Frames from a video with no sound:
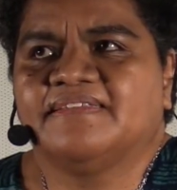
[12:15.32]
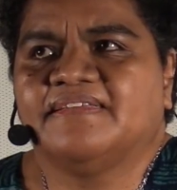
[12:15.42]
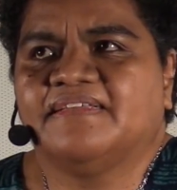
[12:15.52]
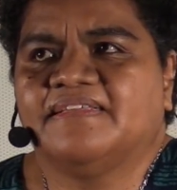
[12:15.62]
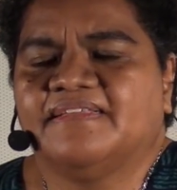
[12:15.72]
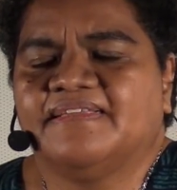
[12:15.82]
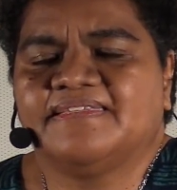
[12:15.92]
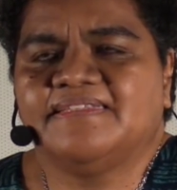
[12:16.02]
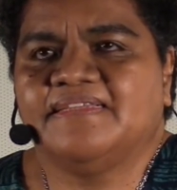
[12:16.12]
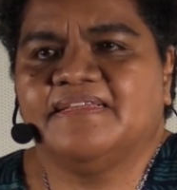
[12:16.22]

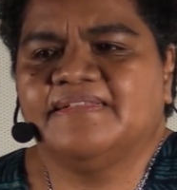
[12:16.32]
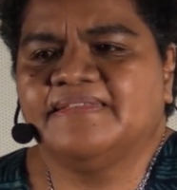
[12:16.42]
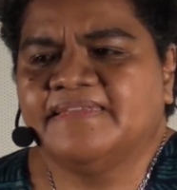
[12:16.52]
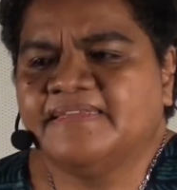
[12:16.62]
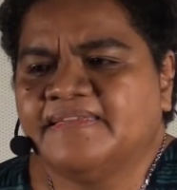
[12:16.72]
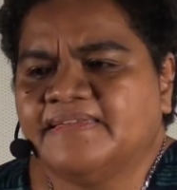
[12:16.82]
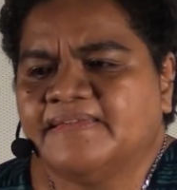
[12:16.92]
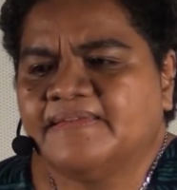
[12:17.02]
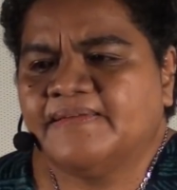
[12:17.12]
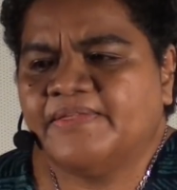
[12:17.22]
SDL,
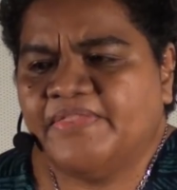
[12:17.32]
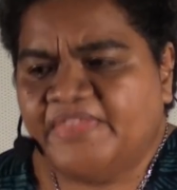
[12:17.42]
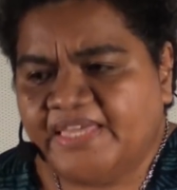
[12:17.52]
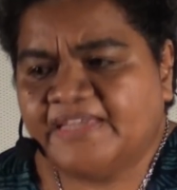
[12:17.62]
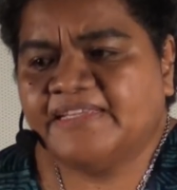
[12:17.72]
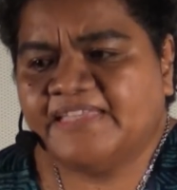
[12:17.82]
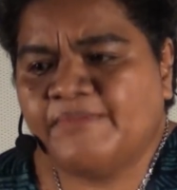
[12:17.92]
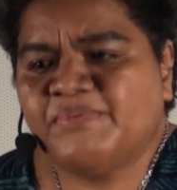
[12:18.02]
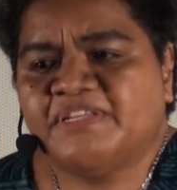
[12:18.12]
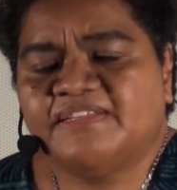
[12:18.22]
their
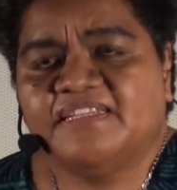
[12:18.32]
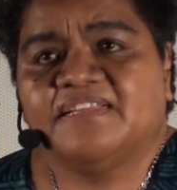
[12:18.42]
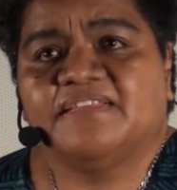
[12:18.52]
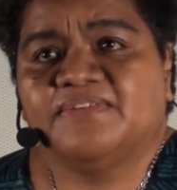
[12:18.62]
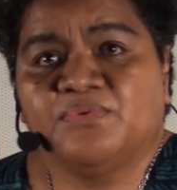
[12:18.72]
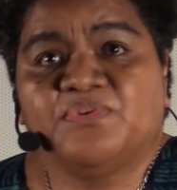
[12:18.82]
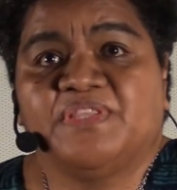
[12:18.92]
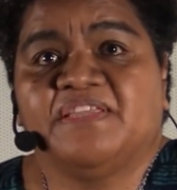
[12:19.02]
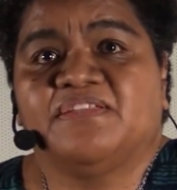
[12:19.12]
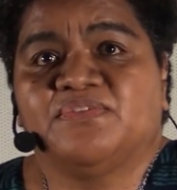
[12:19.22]
cabinet did the good
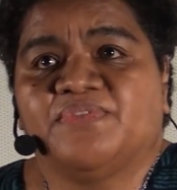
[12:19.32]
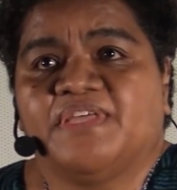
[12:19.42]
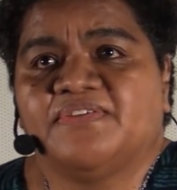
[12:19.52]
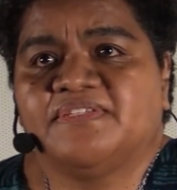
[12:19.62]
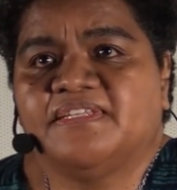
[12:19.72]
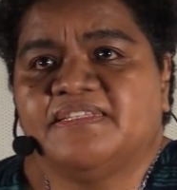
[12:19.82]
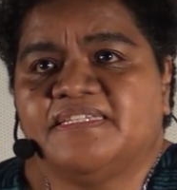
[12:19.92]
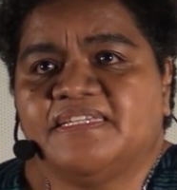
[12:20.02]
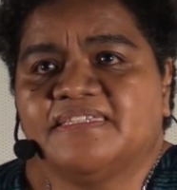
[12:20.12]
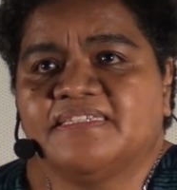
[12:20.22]
thing in
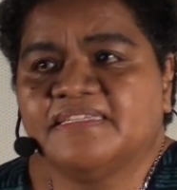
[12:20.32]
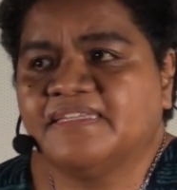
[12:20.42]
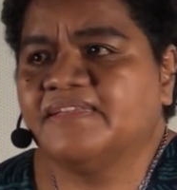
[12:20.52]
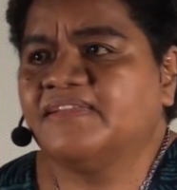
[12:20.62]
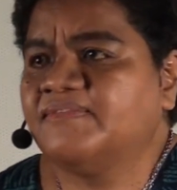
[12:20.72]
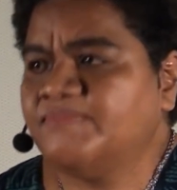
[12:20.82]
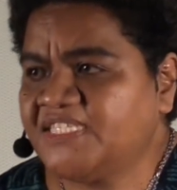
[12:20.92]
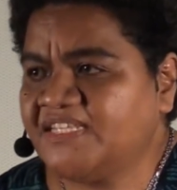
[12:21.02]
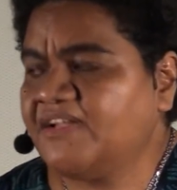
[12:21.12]
2006. Mr.